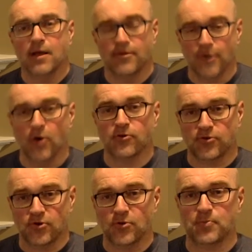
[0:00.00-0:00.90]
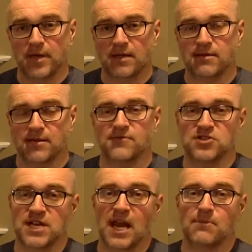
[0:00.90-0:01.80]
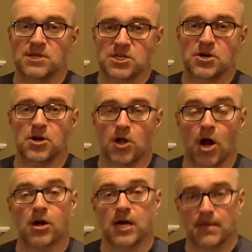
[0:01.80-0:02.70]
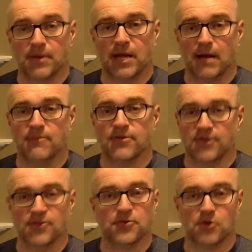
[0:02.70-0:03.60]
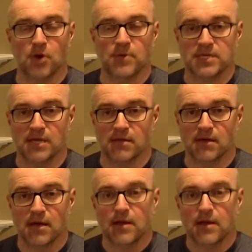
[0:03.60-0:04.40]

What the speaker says: those two pieces of genetic material are going to become the sister chromatids.